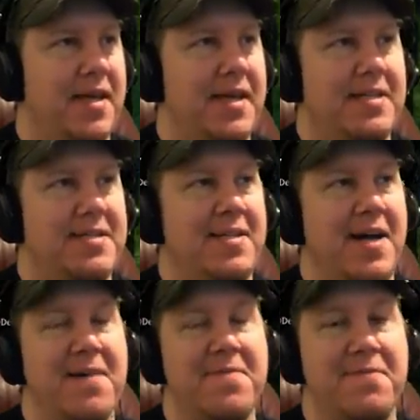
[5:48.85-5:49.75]
it's
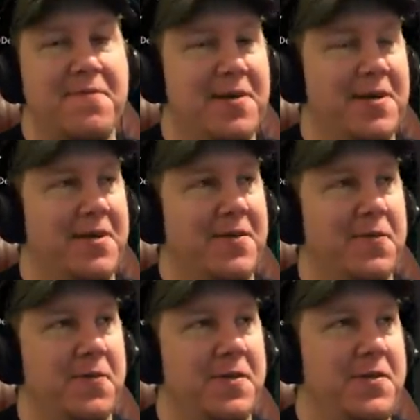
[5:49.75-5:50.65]
not fun
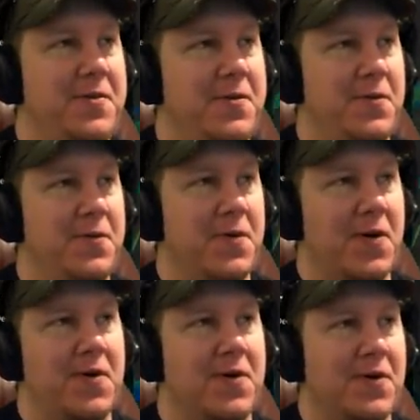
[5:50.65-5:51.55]
when you
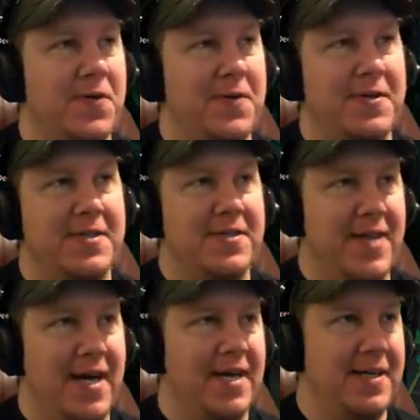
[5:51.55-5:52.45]
are going to
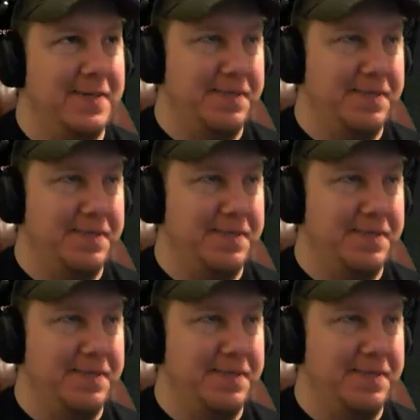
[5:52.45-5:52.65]
die,